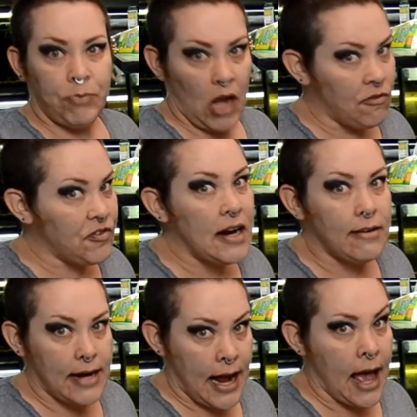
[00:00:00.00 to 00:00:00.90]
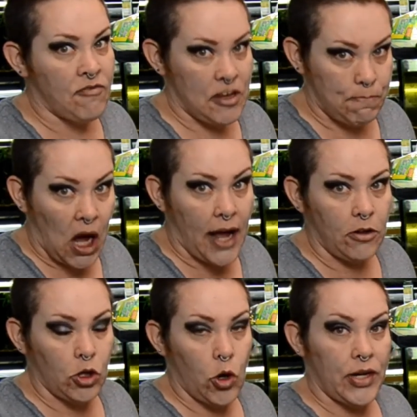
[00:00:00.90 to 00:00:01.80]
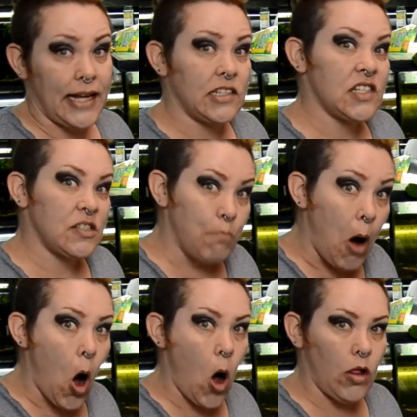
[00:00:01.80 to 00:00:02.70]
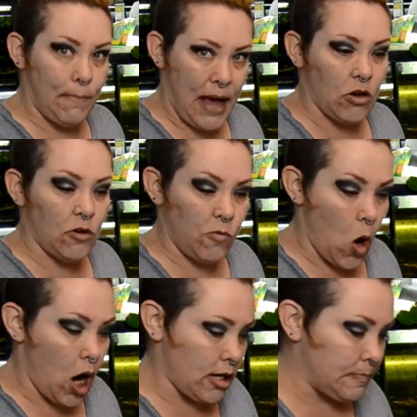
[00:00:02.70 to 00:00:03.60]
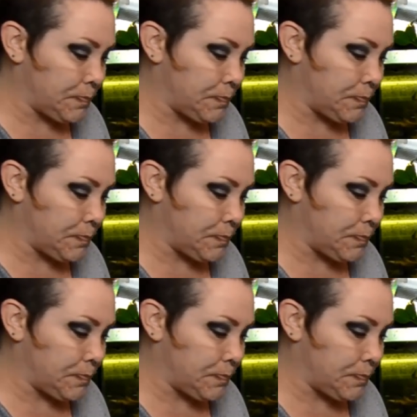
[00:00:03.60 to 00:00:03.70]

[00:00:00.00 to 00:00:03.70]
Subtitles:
a very heavy bio load in a small amount of water.